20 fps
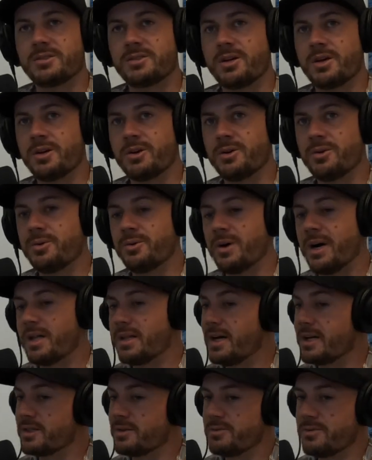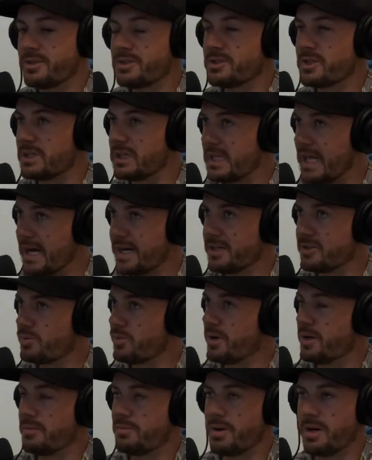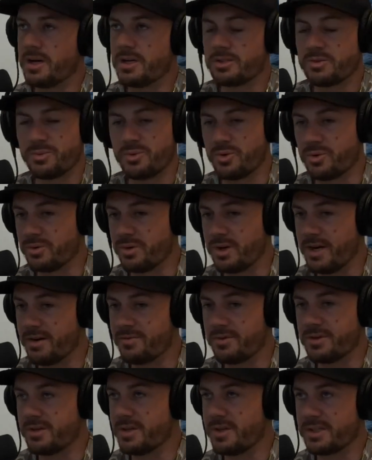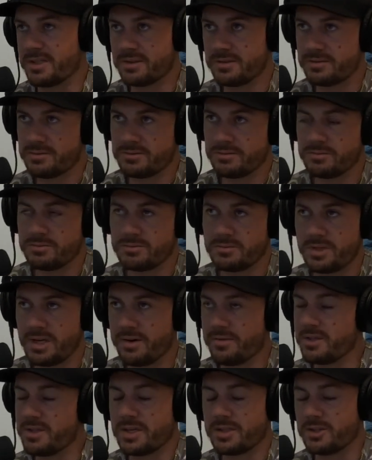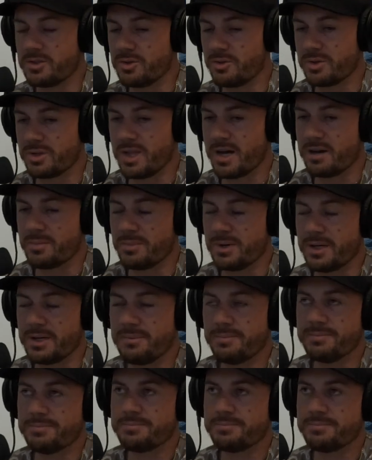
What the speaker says: So I like to fish the lightest weight possible on everything to do with live bait.